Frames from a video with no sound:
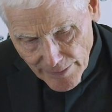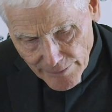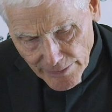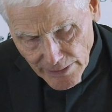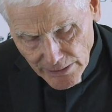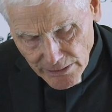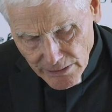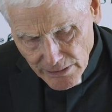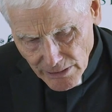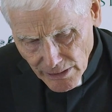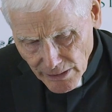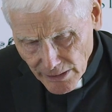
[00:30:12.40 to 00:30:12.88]

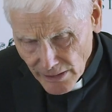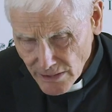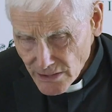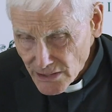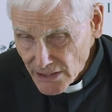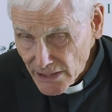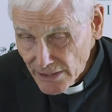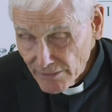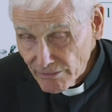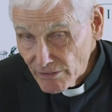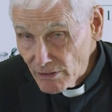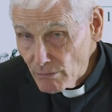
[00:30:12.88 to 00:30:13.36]
that God has
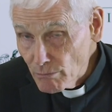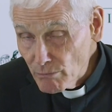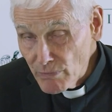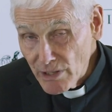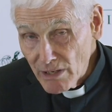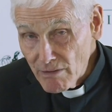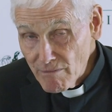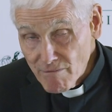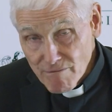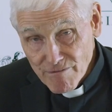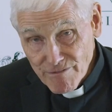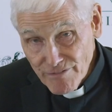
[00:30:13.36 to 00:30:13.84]
given
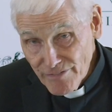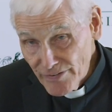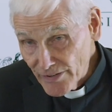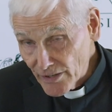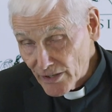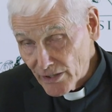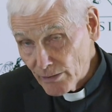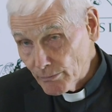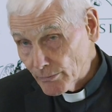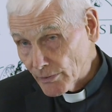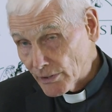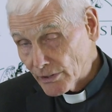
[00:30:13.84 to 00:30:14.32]
me
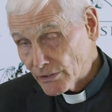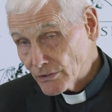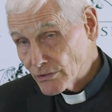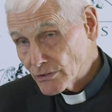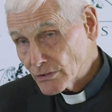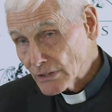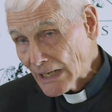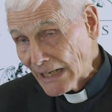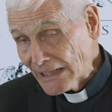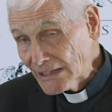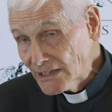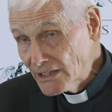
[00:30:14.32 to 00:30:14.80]
very much.
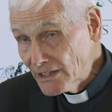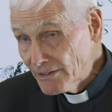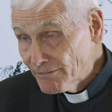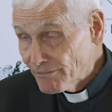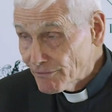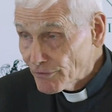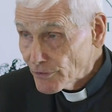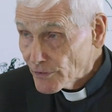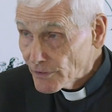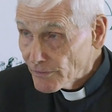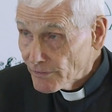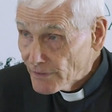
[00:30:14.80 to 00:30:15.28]
I lived
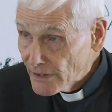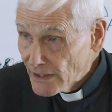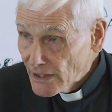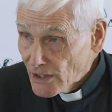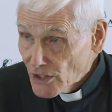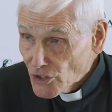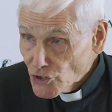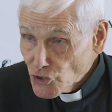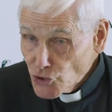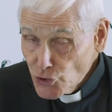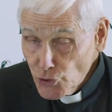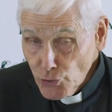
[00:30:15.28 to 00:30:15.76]
for
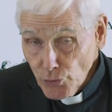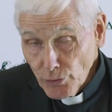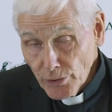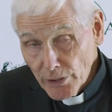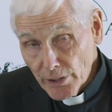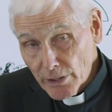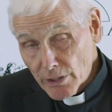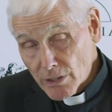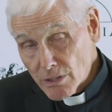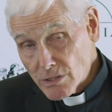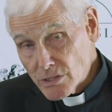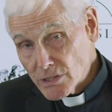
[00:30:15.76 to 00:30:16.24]
two
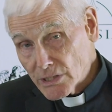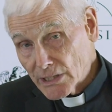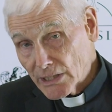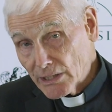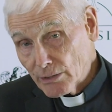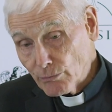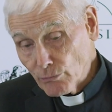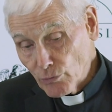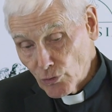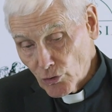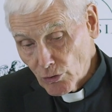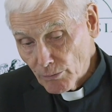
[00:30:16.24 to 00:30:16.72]
years
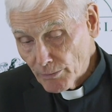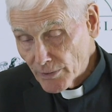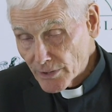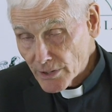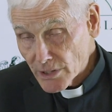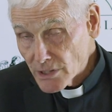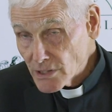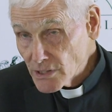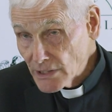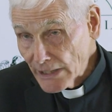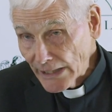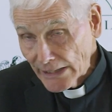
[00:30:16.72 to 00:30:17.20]
in Rome with
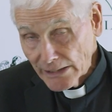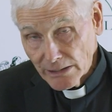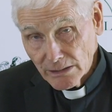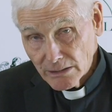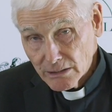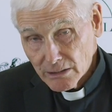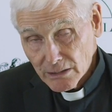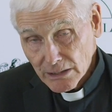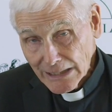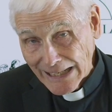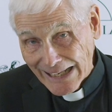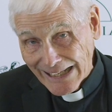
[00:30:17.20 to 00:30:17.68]
a saint,
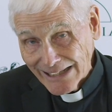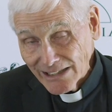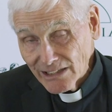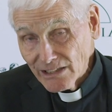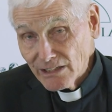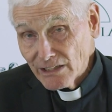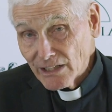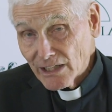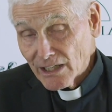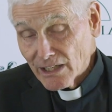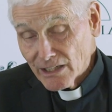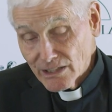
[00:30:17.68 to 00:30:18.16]

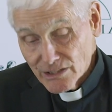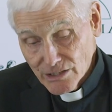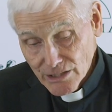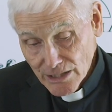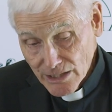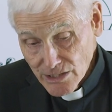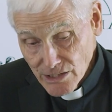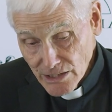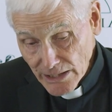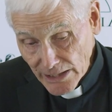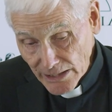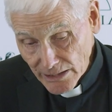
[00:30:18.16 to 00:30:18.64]
canonized
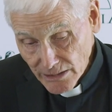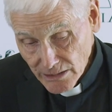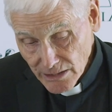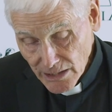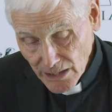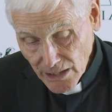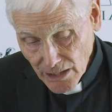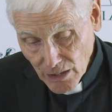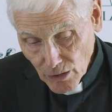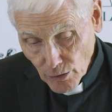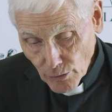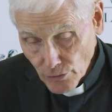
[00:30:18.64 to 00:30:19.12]
Saint
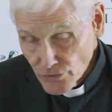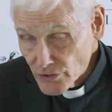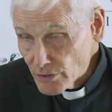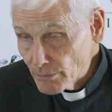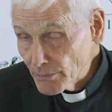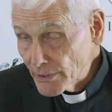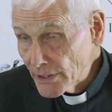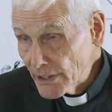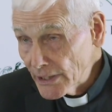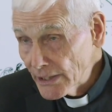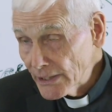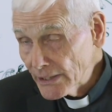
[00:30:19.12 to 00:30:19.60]

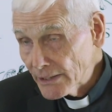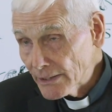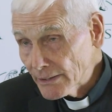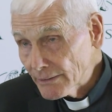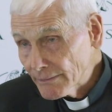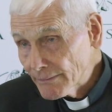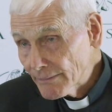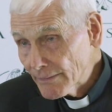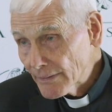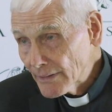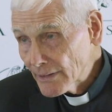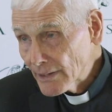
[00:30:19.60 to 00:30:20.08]
Josemaria.
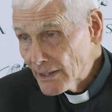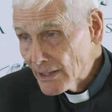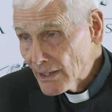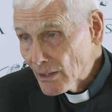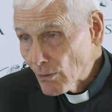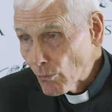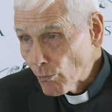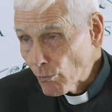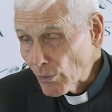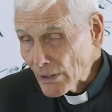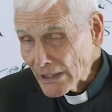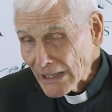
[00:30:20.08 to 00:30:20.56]

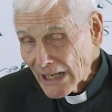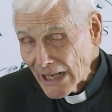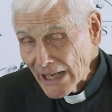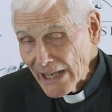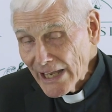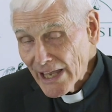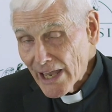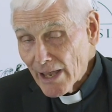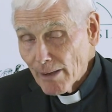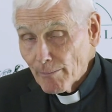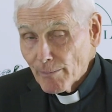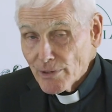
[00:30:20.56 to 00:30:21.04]
What I
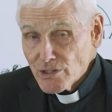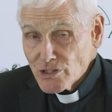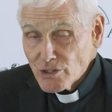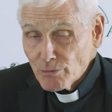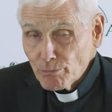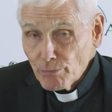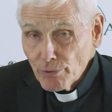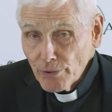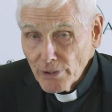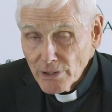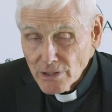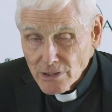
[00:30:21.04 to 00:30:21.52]
am as a
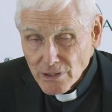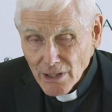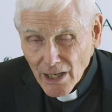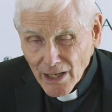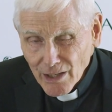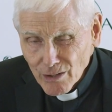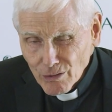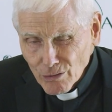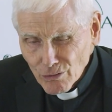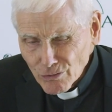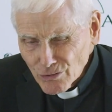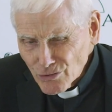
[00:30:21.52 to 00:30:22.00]
priest,
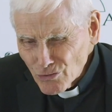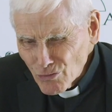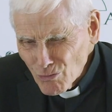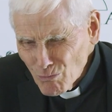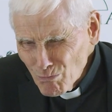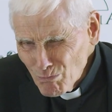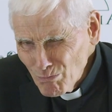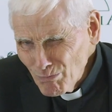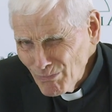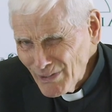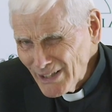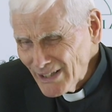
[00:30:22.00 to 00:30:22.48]
I owe
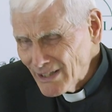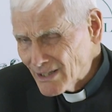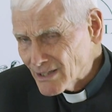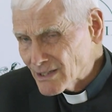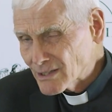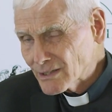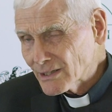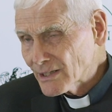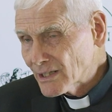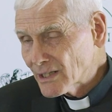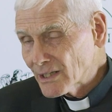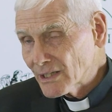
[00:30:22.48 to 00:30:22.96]

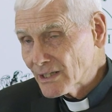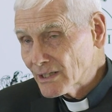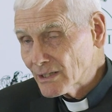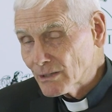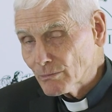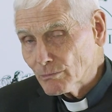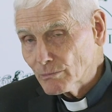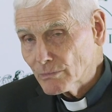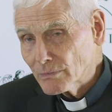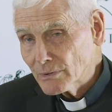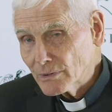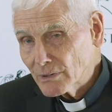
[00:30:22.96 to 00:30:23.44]
tremendously to
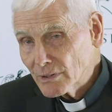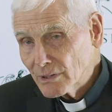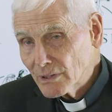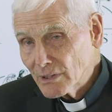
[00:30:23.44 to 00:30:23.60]
him,